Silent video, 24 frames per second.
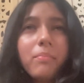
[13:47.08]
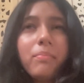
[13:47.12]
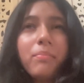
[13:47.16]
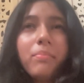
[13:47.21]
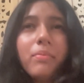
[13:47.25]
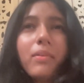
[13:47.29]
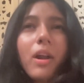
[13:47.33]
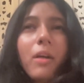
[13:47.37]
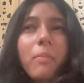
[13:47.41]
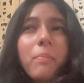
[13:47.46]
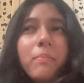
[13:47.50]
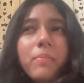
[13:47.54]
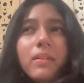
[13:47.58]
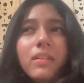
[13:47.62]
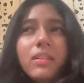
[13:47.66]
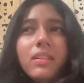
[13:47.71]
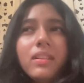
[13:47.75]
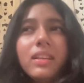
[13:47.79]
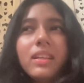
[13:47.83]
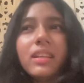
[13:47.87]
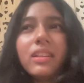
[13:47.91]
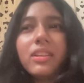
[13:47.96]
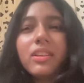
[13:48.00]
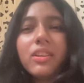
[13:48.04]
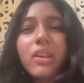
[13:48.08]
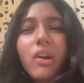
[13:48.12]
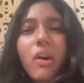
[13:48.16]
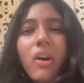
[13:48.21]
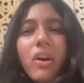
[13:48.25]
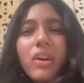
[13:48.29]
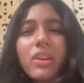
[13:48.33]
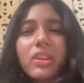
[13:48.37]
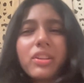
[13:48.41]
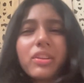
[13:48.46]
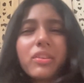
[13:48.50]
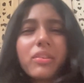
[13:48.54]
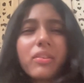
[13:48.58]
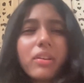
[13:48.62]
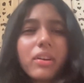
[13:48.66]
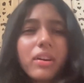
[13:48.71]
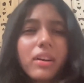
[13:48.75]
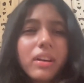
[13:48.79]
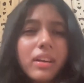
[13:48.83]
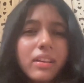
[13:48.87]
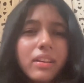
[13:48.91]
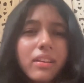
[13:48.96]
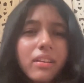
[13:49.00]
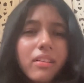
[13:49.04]
probably not
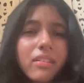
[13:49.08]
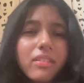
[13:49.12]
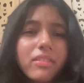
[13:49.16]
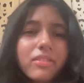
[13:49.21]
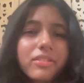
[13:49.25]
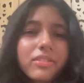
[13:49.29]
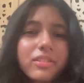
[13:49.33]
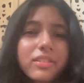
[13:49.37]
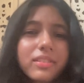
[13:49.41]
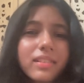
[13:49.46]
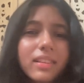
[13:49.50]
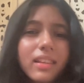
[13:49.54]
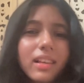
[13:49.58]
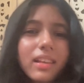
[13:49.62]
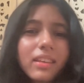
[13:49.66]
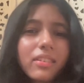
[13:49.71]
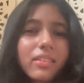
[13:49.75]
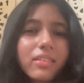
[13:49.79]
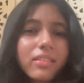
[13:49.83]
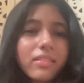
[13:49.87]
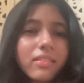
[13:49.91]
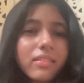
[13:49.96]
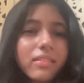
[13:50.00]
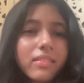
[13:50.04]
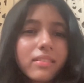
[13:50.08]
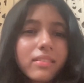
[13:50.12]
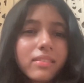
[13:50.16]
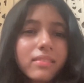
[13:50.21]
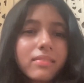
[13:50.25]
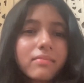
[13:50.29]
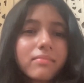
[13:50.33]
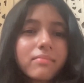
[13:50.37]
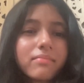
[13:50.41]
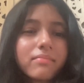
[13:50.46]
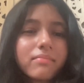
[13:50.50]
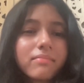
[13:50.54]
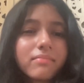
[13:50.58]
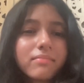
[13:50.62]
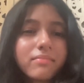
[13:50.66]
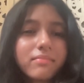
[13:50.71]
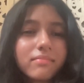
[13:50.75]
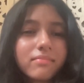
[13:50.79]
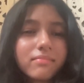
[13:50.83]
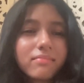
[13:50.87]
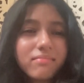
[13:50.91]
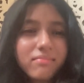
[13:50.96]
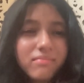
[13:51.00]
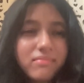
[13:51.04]
good, or just like,
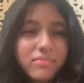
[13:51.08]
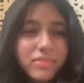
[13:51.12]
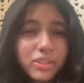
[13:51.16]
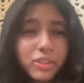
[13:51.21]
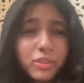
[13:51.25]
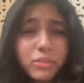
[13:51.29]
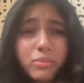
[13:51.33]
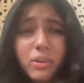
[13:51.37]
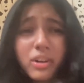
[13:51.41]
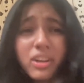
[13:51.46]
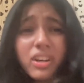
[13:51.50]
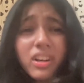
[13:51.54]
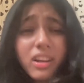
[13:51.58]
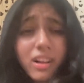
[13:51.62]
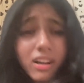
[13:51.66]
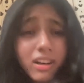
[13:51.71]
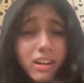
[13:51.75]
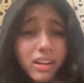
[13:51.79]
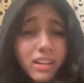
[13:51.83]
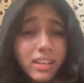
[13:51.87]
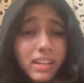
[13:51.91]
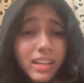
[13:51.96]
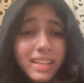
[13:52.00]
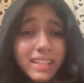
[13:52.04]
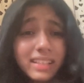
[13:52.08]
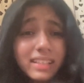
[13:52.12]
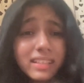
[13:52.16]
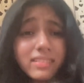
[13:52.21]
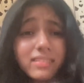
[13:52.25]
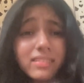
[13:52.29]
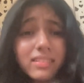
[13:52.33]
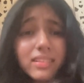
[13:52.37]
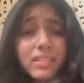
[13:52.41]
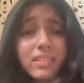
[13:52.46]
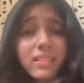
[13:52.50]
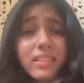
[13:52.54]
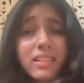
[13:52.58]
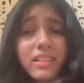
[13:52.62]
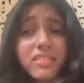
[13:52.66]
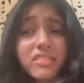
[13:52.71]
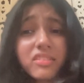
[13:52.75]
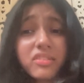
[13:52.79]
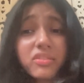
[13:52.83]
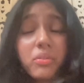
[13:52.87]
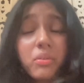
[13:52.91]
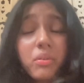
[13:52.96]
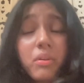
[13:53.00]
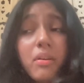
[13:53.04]
you won't learn anything.
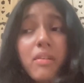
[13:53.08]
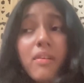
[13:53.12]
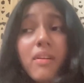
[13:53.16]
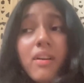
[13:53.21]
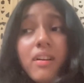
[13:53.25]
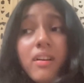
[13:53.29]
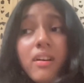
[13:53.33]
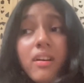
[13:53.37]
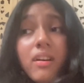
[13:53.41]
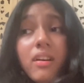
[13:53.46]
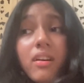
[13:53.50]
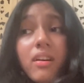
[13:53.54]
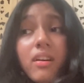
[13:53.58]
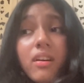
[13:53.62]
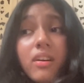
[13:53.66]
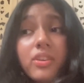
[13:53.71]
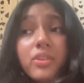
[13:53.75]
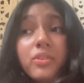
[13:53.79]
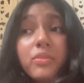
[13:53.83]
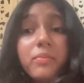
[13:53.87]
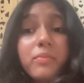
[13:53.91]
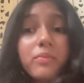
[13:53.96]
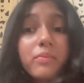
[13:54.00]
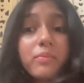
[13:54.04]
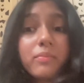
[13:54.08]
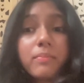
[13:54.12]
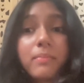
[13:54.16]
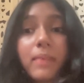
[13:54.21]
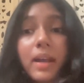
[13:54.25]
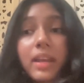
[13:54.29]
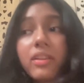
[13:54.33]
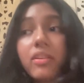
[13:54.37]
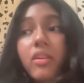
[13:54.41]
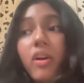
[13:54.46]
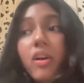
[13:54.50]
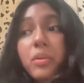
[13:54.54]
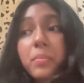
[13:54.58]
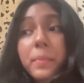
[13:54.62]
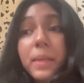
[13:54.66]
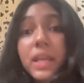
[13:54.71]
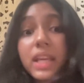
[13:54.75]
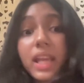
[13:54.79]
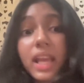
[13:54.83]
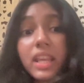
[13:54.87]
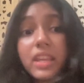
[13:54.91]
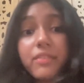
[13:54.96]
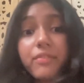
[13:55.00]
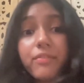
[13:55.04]
There's no, or you might not
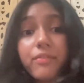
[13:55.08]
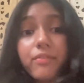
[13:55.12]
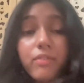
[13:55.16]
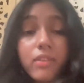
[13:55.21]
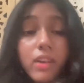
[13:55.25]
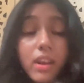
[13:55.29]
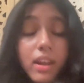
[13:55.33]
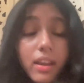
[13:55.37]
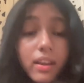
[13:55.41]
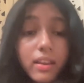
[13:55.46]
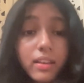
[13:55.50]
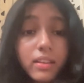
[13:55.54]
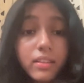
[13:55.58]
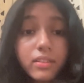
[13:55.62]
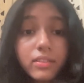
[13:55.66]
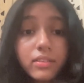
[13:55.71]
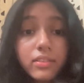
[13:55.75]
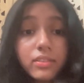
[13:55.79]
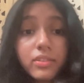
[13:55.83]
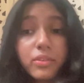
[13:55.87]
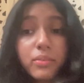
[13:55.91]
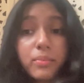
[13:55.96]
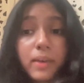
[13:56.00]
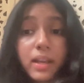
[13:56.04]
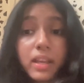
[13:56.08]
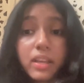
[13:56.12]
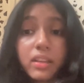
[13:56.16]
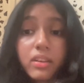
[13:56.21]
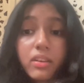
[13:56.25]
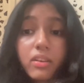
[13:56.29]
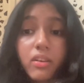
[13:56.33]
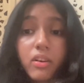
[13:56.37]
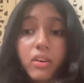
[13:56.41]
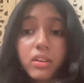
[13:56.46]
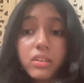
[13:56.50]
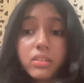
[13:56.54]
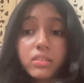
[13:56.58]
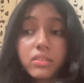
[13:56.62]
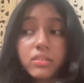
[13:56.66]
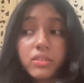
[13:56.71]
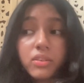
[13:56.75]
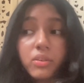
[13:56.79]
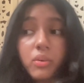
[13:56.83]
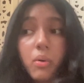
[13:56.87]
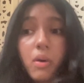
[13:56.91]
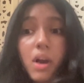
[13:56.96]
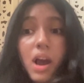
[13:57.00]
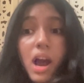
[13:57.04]
make any friends, you might not
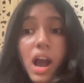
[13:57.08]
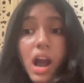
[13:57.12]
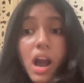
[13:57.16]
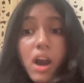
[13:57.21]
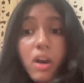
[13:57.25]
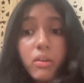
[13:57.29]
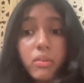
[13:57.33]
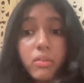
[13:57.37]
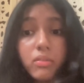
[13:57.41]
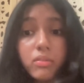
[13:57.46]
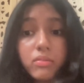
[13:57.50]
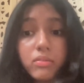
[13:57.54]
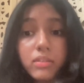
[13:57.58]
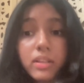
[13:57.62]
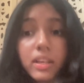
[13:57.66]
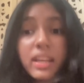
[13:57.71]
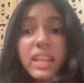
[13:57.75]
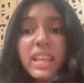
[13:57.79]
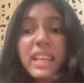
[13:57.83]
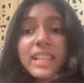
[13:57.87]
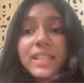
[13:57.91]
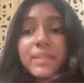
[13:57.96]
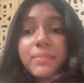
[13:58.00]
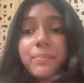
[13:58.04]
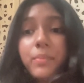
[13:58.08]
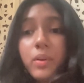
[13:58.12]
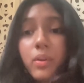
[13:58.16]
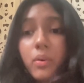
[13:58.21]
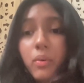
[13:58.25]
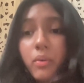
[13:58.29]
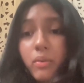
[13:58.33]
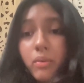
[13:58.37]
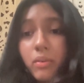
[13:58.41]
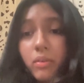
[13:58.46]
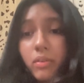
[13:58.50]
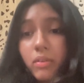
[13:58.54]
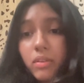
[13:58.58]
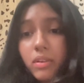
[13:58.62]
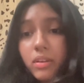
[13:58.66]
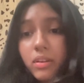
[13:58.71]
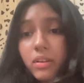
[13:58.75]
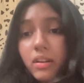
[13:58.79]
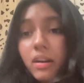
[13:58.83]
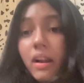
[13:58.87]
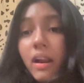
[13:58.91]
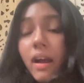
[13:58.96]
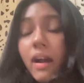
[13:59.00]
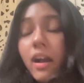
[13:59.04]
go out and
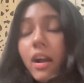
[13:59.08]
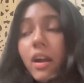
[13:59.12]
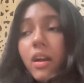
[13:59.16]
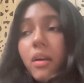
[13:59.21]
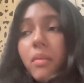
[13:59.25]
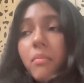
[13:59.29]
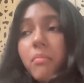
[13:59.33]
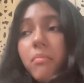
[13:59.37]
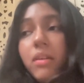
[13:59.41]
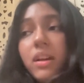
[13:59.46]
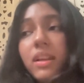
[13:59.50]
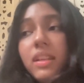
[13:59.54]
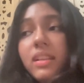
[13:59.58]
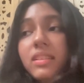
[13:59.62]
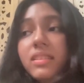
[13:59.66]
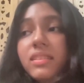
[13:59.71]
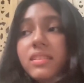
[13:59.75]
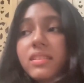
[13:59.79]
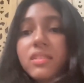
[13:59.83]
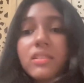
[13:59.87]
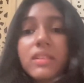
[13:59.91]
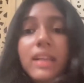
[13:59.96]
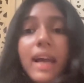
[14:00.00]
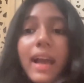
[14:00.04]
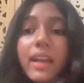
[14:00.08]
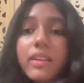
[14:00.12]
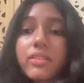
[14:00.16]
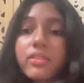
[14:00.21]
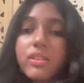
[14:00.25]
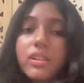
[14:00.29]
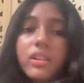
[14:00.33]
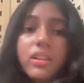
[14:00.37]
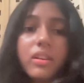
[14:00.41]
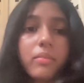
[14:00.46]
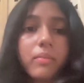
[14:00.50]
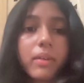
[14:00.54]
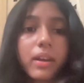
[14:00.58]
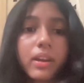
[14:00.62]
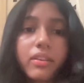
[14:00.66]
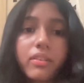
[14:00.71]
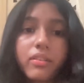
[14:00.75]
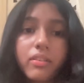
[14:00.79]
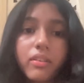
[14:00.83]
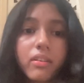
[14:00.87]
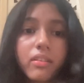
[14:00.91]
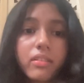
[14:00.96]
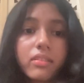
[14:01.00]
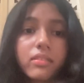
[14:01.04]
explore. But it's actually quite
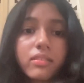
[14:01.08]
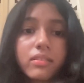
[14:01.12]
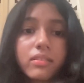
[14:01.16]
wrong.